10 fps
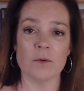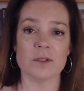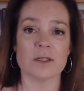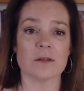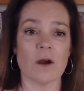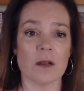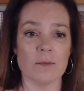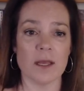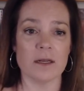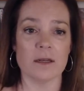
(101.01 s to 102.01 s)
which is an
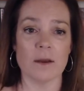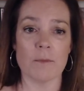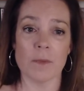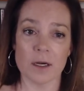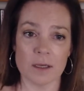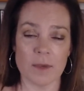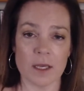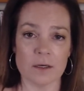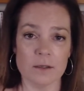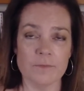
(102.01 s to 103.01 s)
automated market
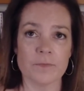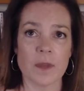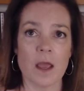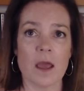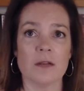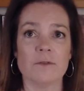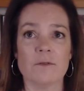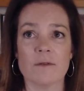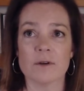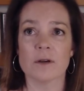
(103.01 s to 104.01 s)
maker. And if
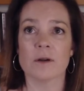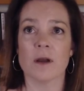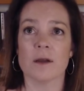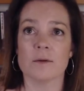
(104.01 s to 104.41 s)
you've ever